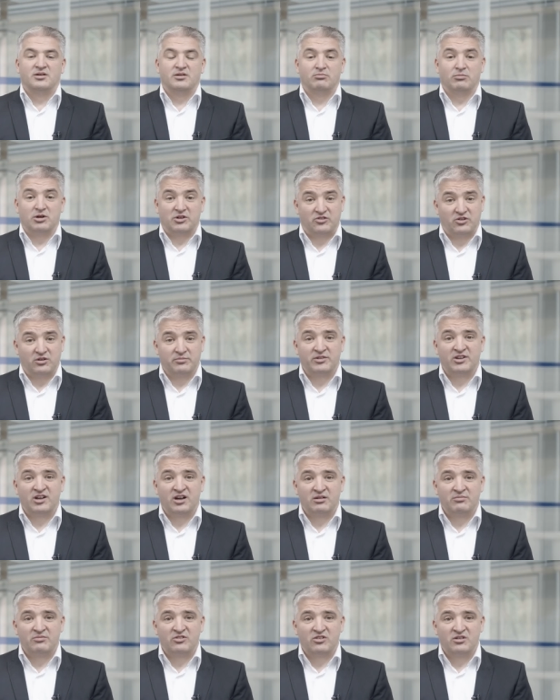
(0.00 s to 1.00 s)
But
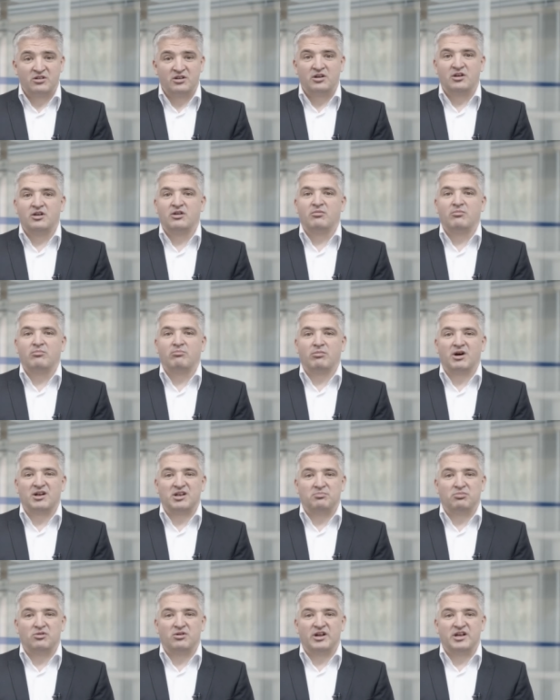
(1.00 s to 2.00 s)
sometimes,
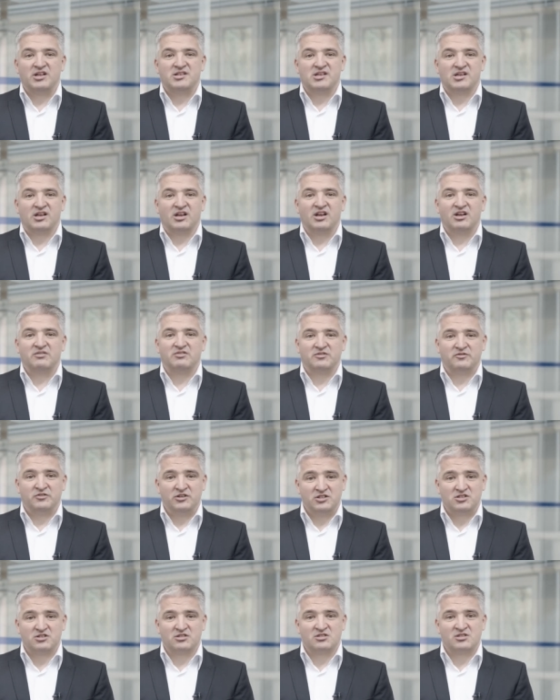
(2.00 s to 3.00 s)
manipulating heavy
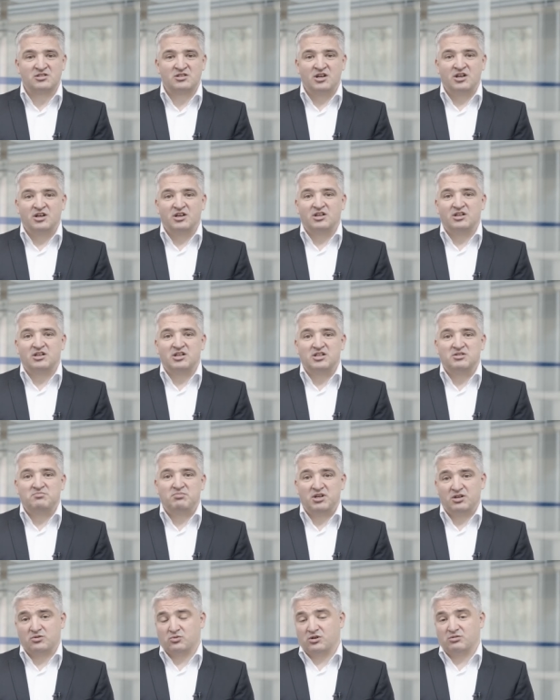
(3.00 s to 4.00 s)
features need
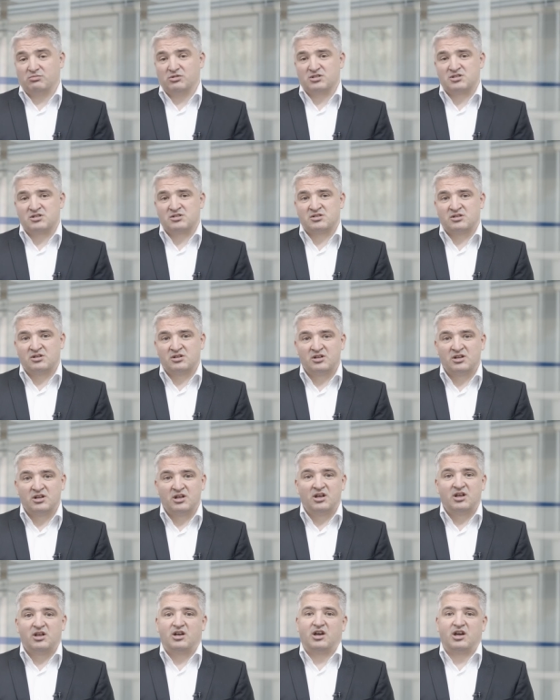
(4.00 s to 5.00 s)
big robots,
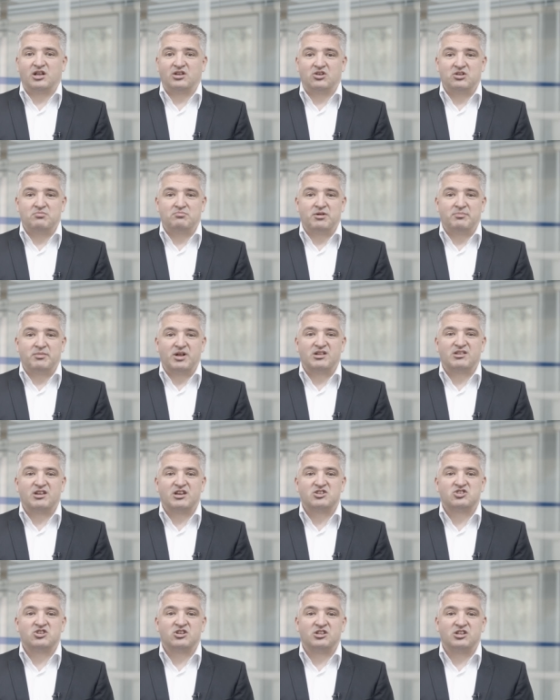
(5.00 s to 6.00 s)
and the
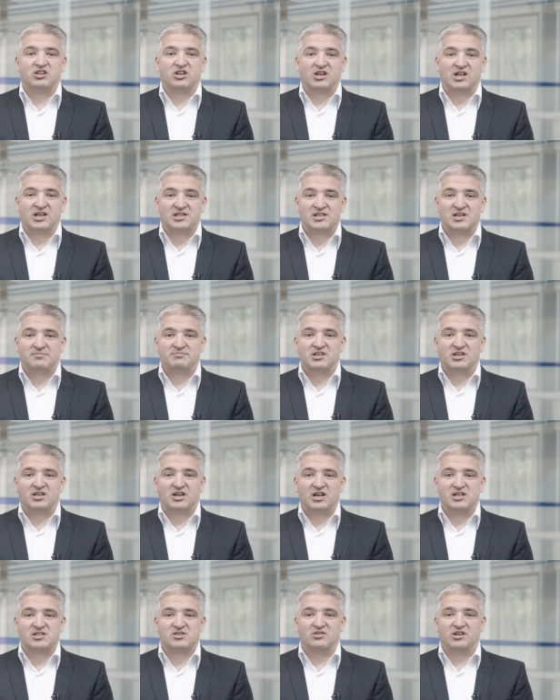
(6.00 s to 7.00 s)
implementation in an aseptic
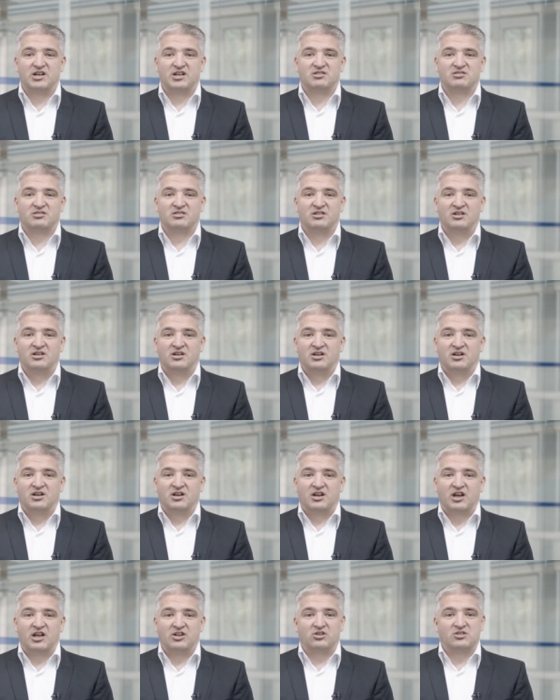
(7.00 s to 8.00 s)
isolator
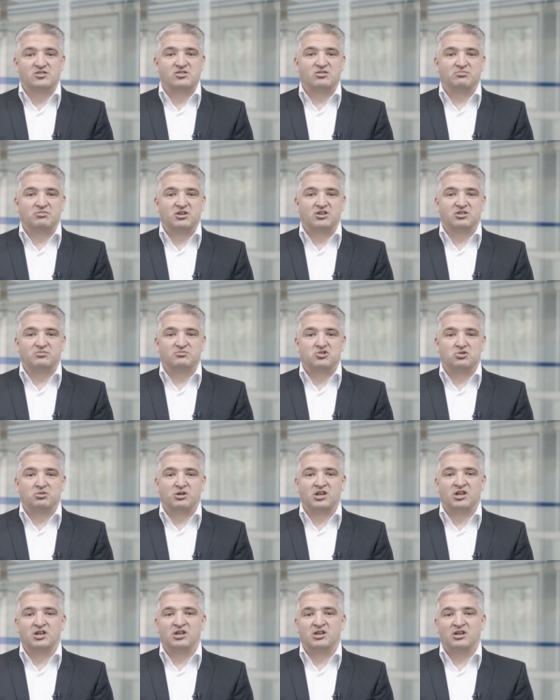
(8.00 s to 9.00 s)
can also become
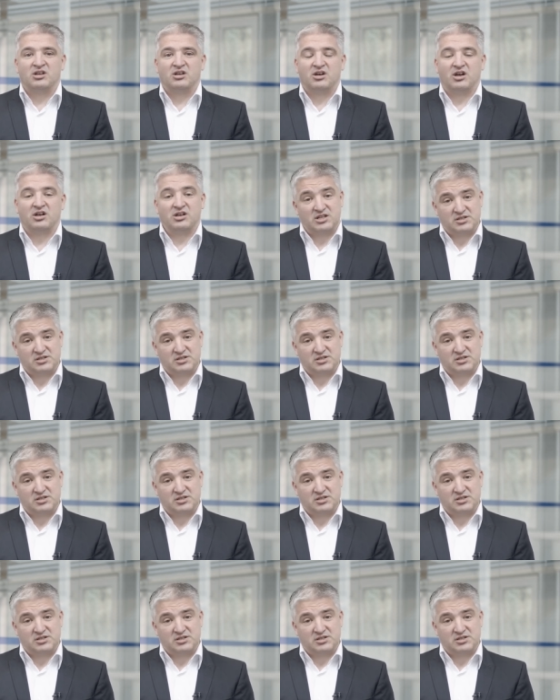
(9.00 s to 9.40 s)
tricky and